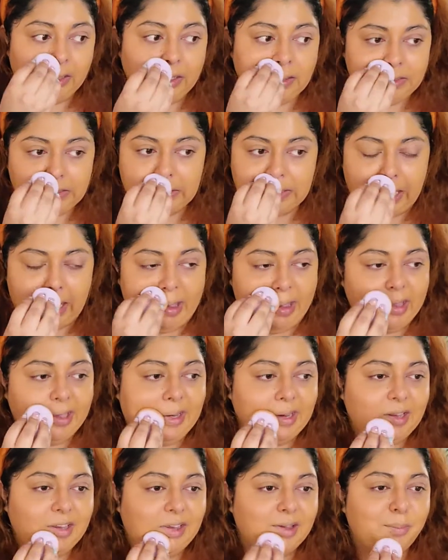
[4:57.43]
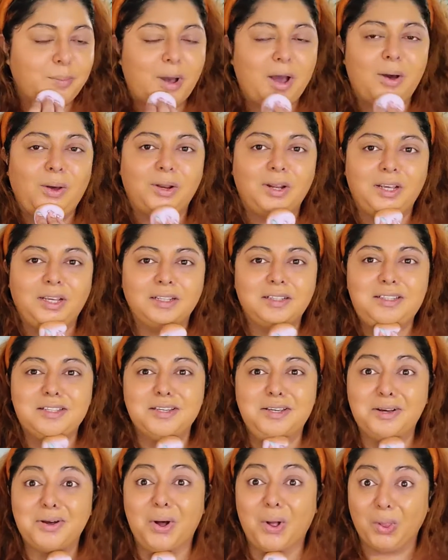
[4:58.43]
anxiety about
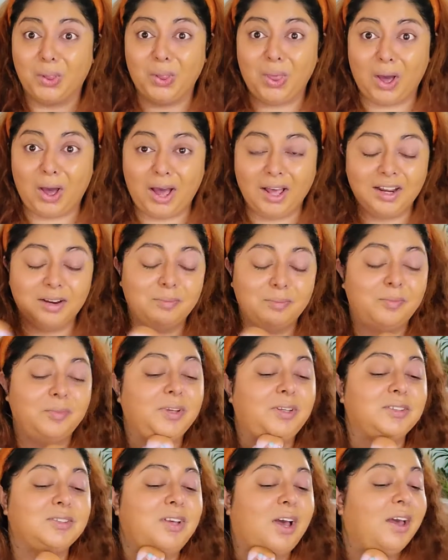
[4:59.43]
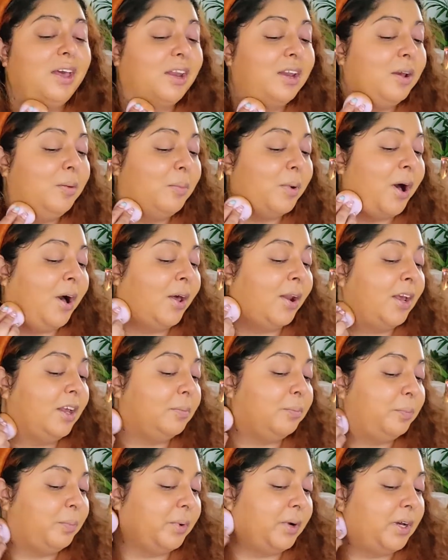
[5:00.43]
it, a lot of anxiety about
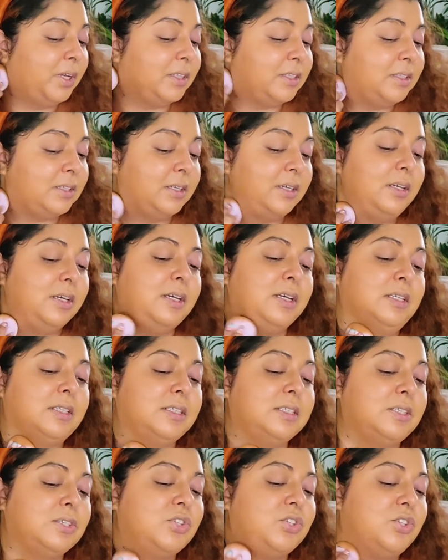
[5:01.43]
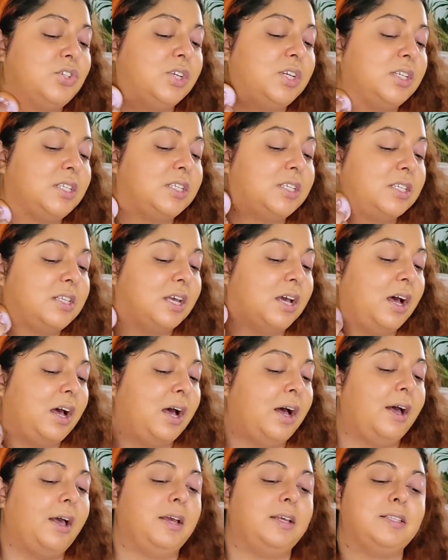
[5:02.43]
it, but it's just,
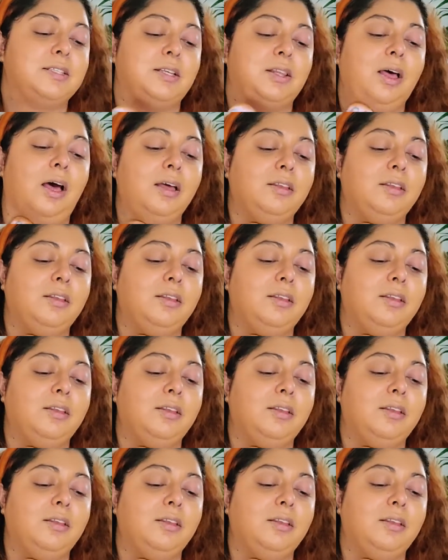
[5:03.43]
uh, it's a